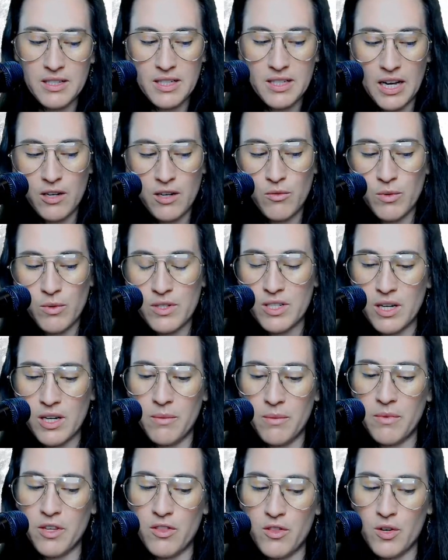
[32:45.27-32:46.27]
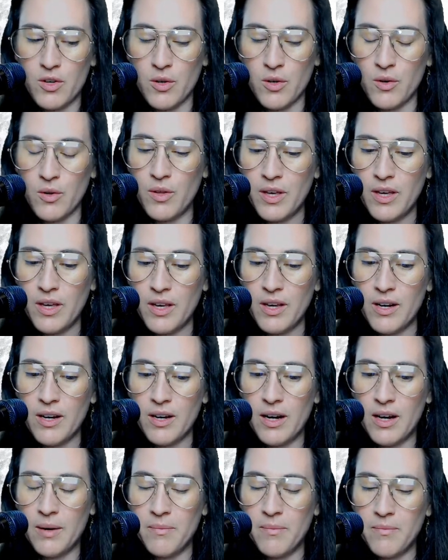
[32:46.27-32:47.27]
kind of what's coming through,
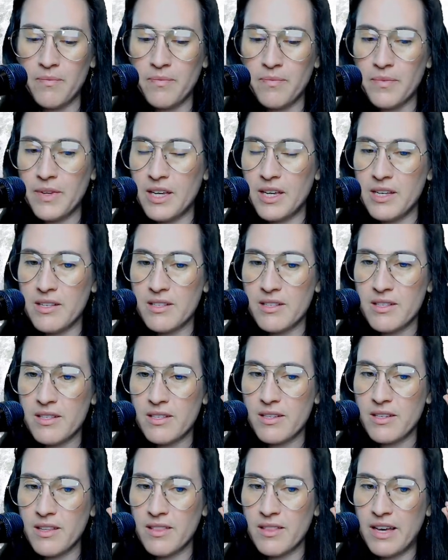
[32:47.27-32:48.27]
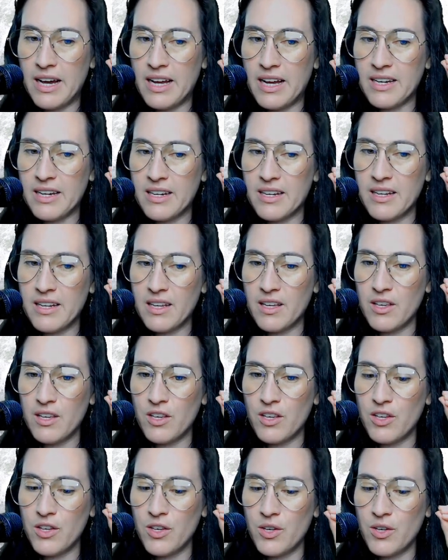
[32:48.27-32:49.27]
is that
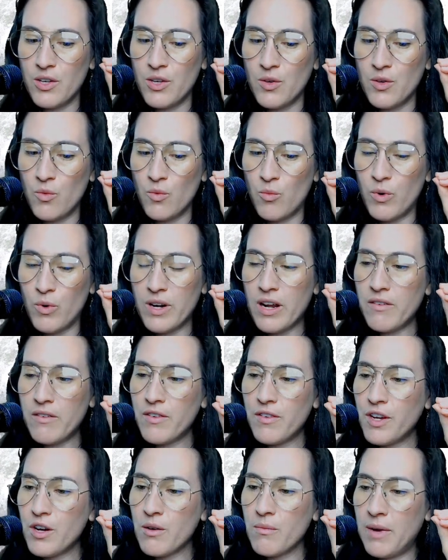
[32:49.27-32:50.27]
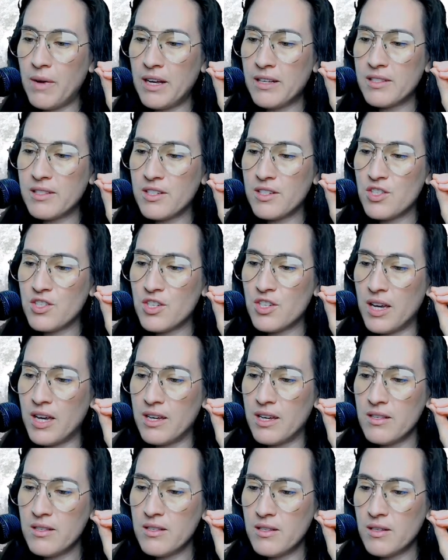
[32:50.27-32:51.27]
whatever your message
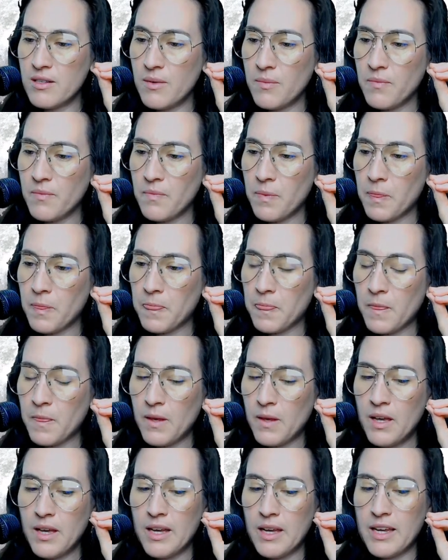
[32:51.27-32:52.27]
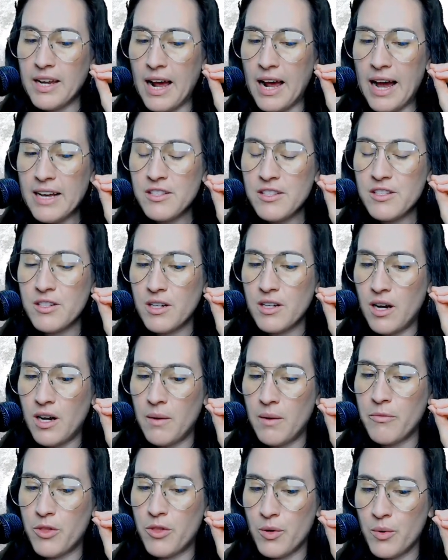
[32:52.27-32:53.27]
is, it has to
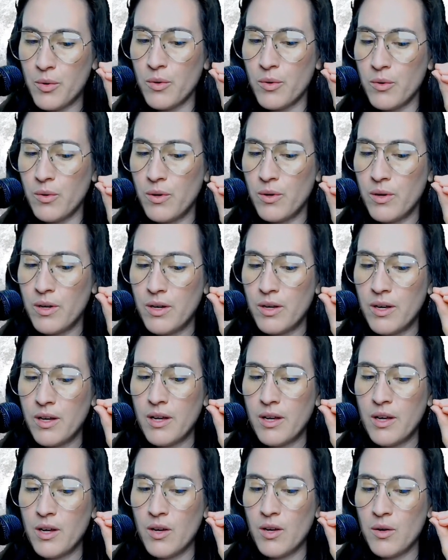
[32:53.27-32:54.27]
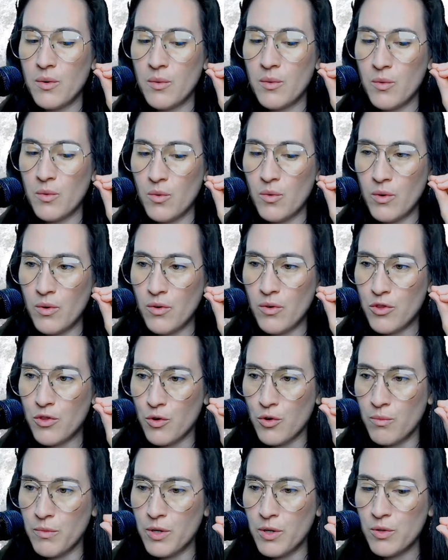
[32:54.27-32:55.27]
come through
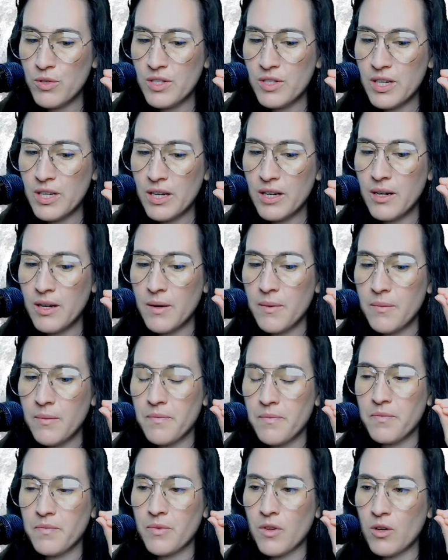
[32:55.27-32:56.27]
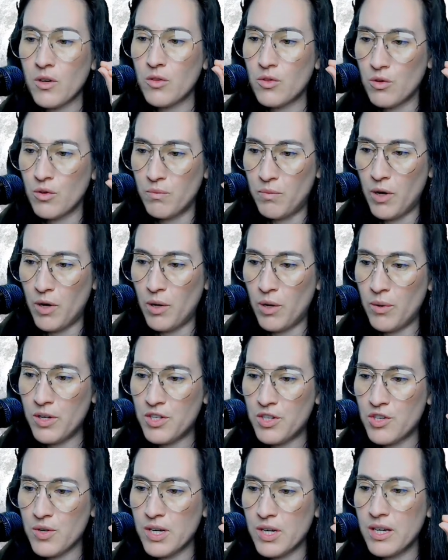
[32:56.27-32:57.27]
music, through
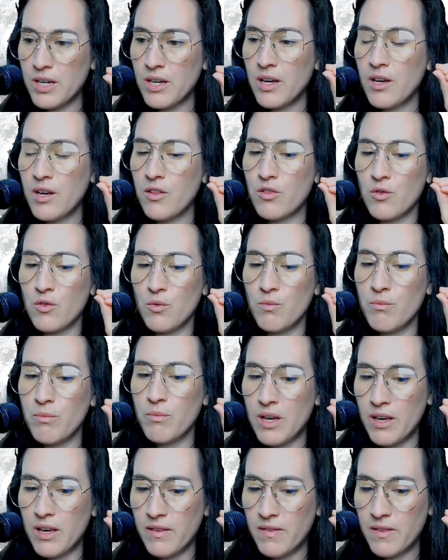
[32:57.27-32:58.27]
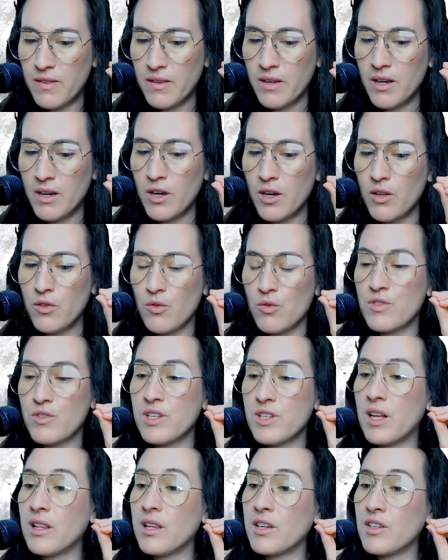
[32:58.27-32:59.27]
poetry, through myth, through
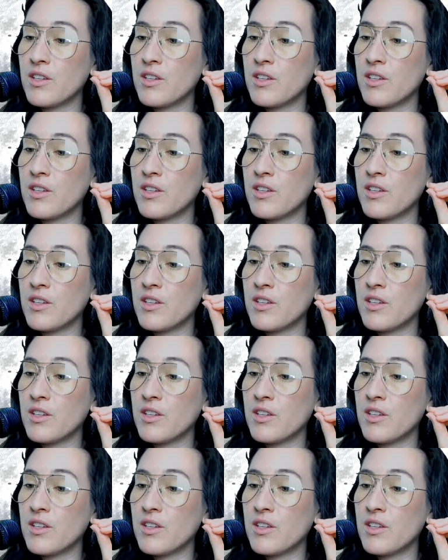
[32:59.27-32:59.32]
telling